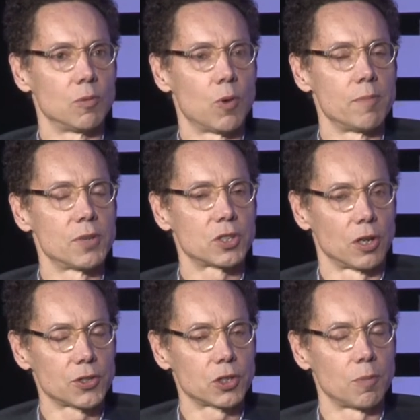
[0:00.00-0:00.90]
one must
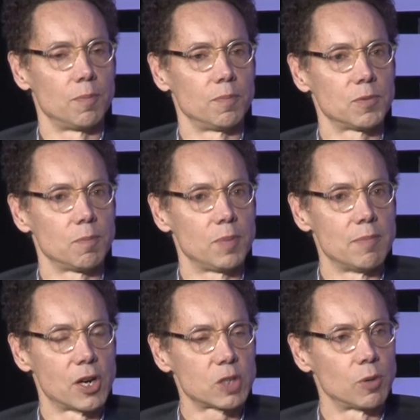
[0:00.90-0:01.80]
also be
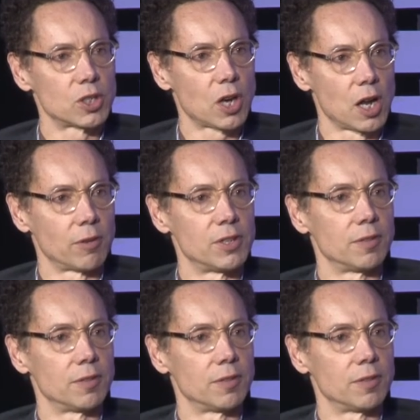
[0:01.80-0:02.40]
much more tolerant